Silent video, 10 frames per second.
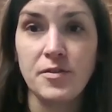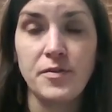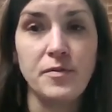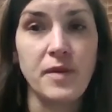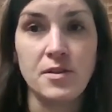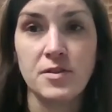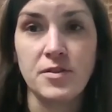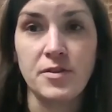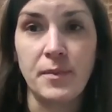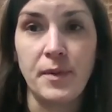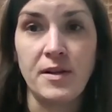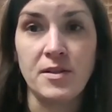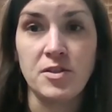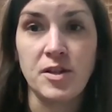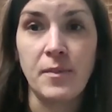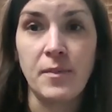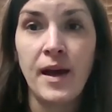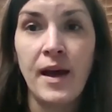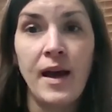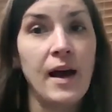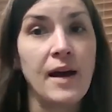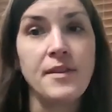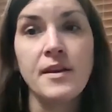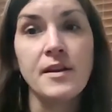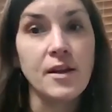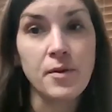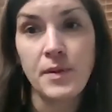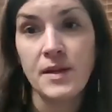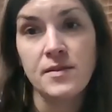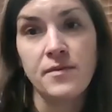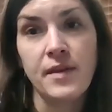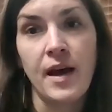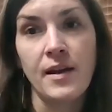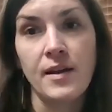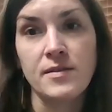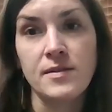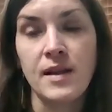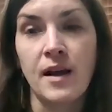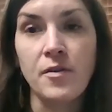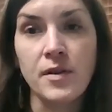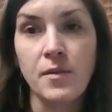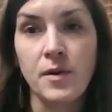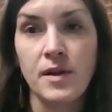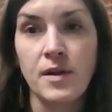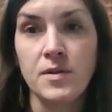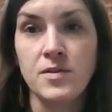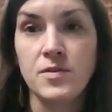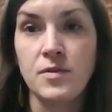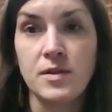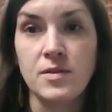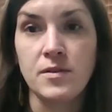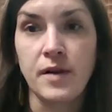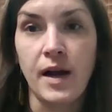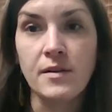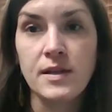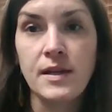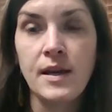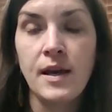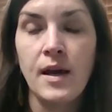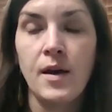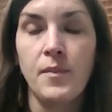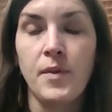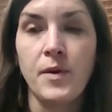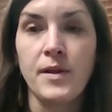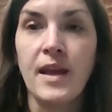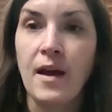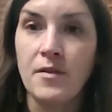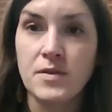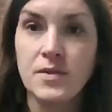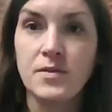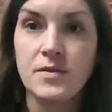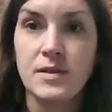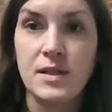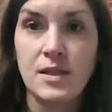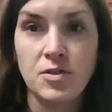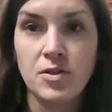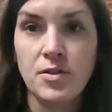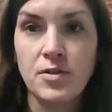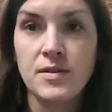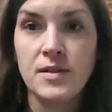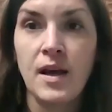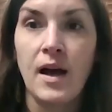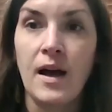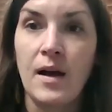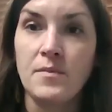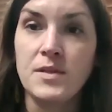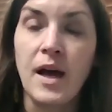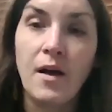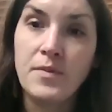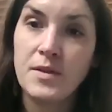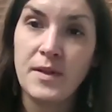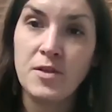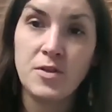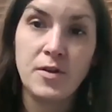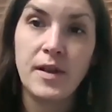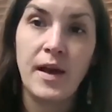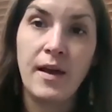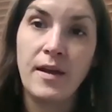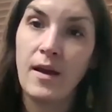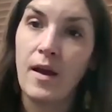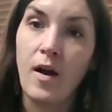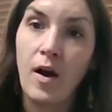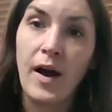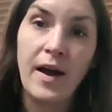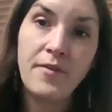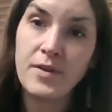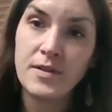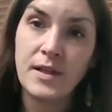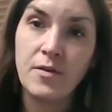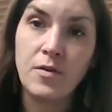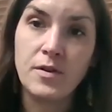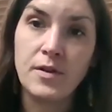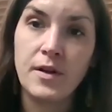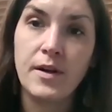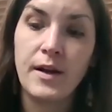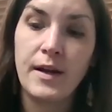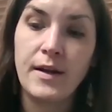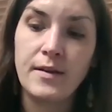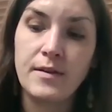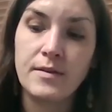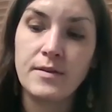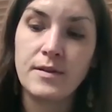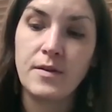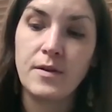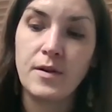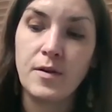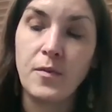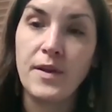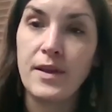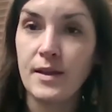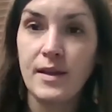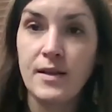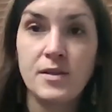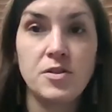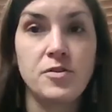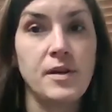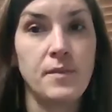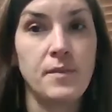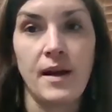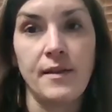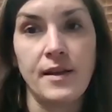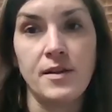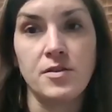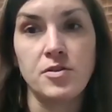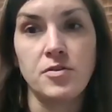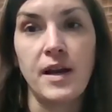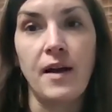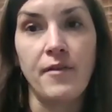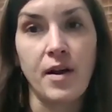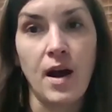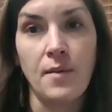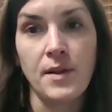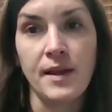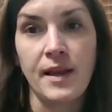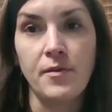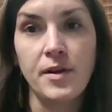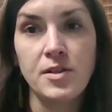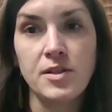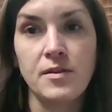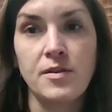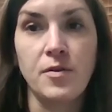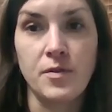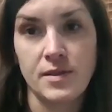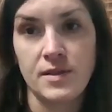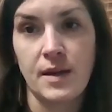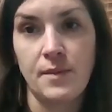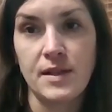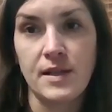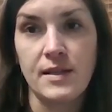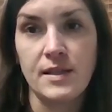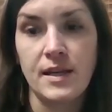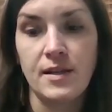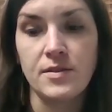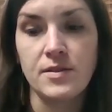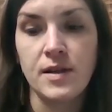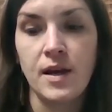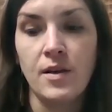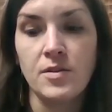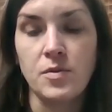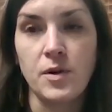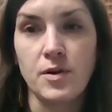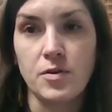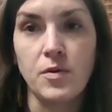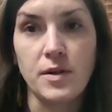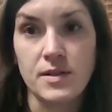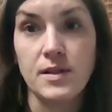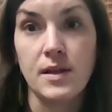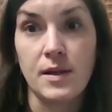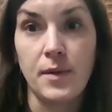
through registered apprenticeship. I think another piece of that is not only working with students directly, but with counselors and teachers um, to help to make sure that every stakeholder is you know within the industry and beyond the industry have a common language and know the steps that it takes to work towards an